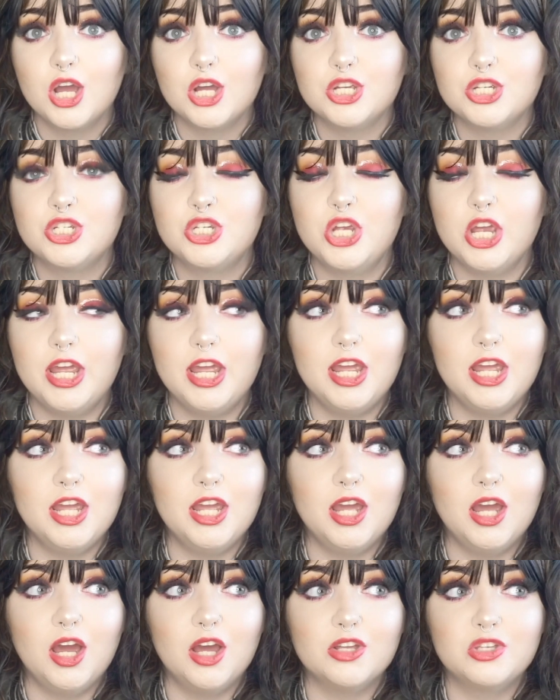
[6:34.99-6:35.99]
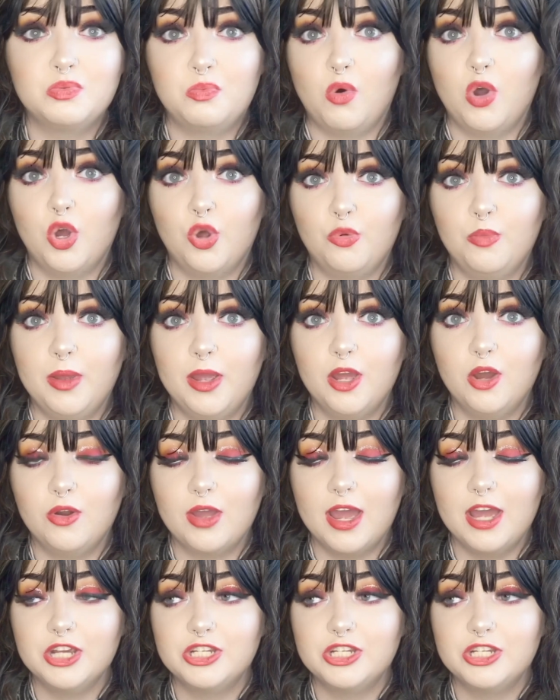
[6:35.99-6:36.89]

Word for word: she spoiled me, okay?